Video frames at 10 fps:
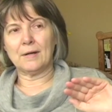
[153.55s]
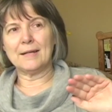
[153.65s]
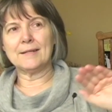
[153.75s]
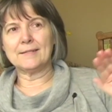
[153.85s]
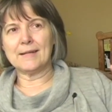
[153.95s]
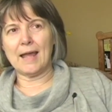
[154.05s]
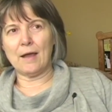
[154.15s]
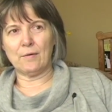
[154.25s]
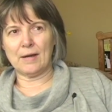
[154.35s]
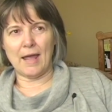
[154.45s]
is
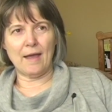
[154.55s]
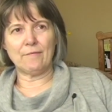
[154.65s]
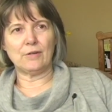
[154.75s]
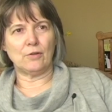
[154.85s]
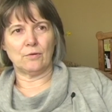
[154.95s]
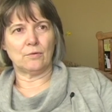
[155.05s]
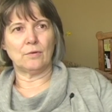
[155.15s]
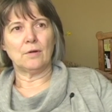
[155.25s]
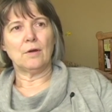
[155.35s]
now an avenue